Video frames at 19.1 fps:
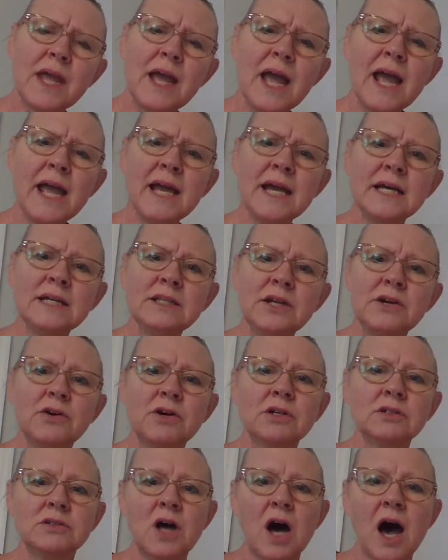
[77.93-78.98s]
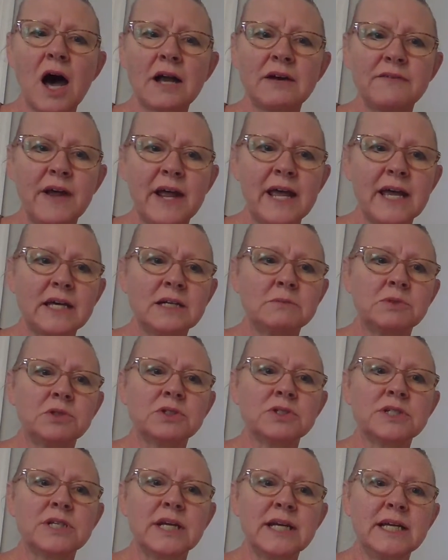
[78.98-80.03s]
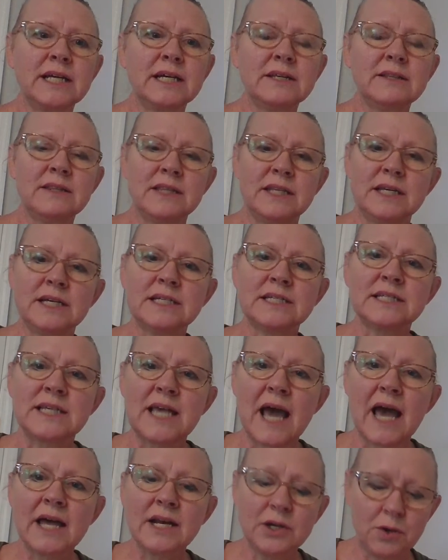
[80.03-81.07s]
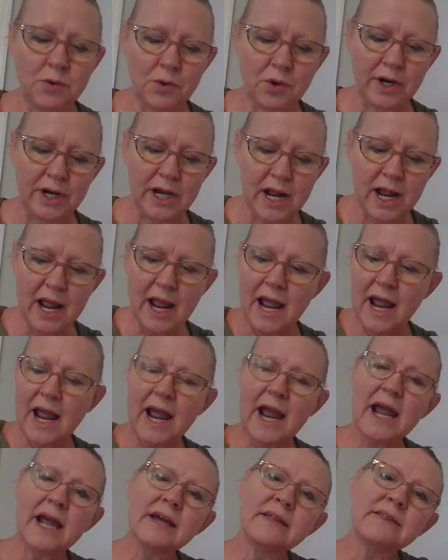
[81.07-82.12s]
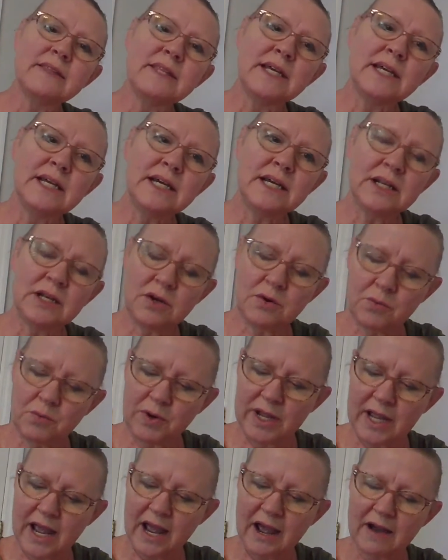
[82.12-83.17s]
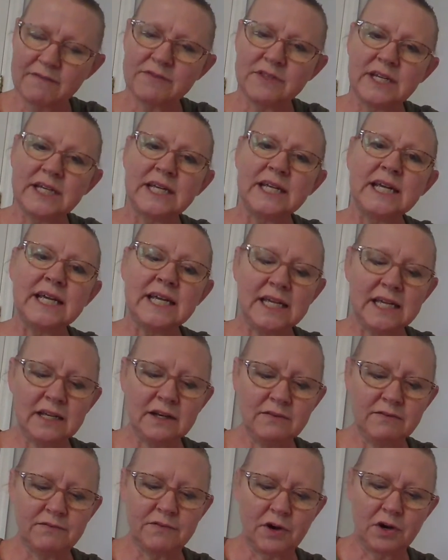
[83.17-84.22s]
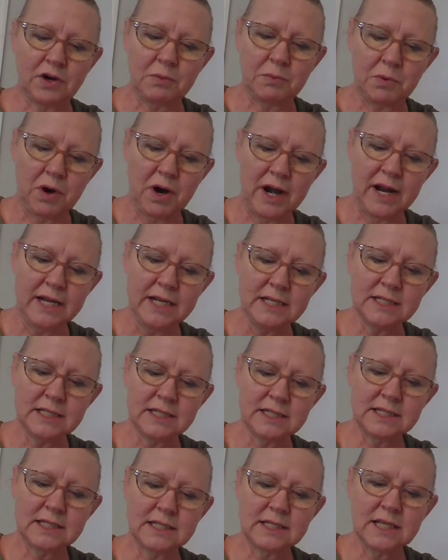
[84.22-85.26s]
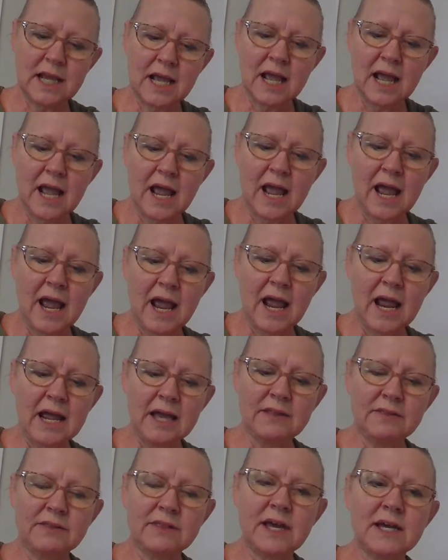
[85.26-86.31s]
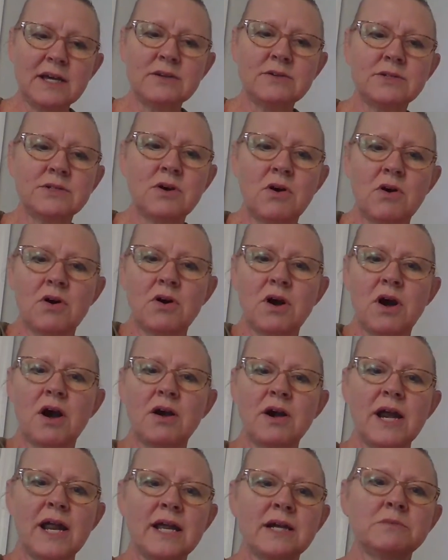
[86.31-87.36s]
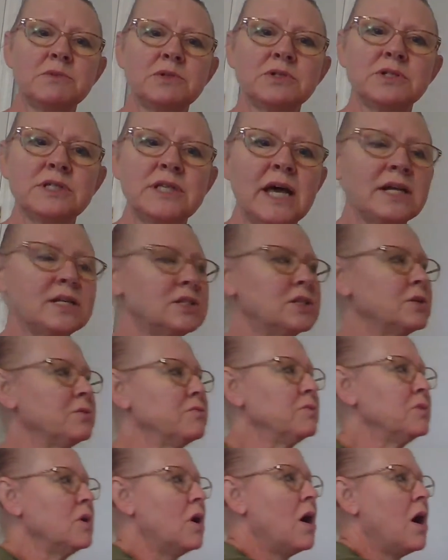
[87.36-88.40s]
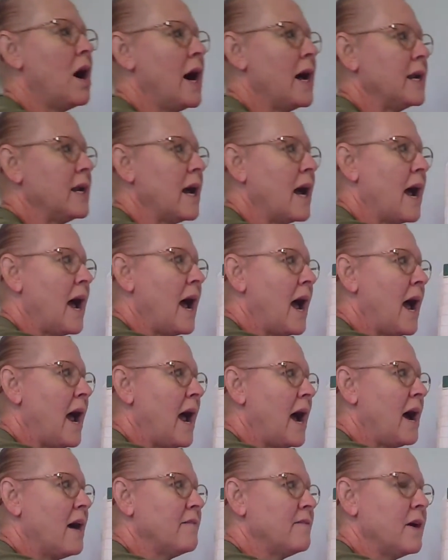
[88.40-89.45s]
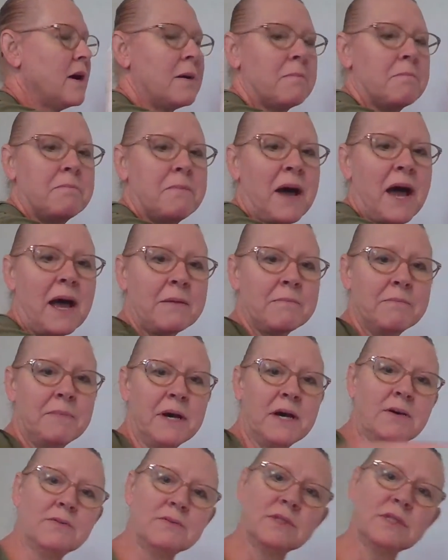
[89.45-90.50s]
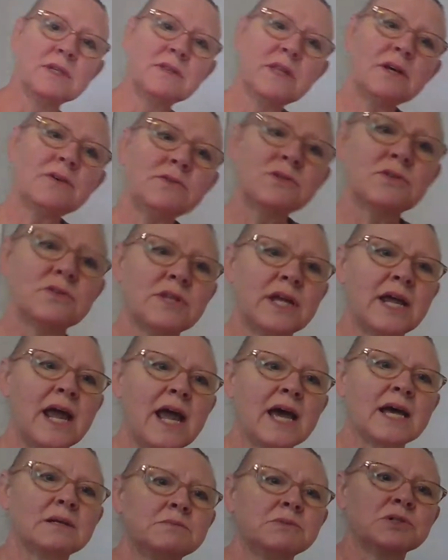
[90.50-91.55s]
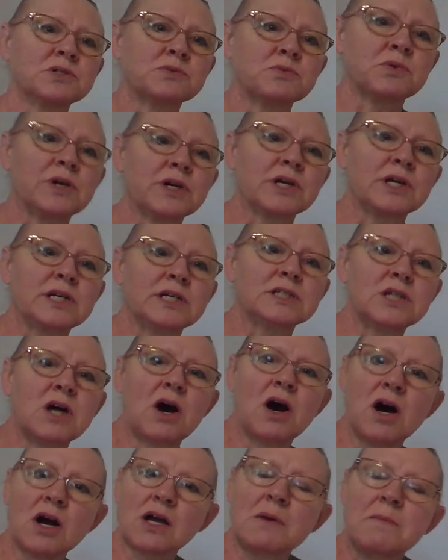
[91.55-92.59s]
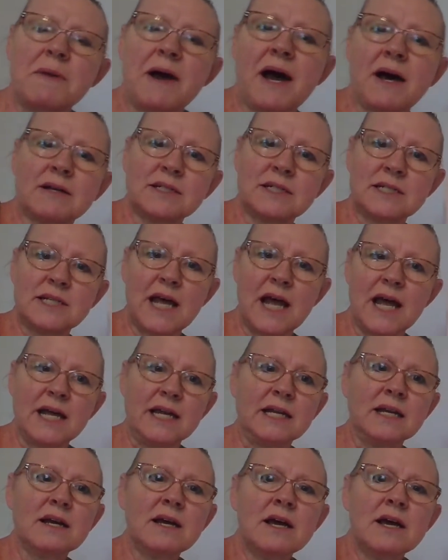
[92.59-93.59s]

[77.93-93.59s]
And there are a lot of animals in this category. And then we have the invertebrates. And those are our animals that do not have backbones. And those are the animals we're going to talk about today.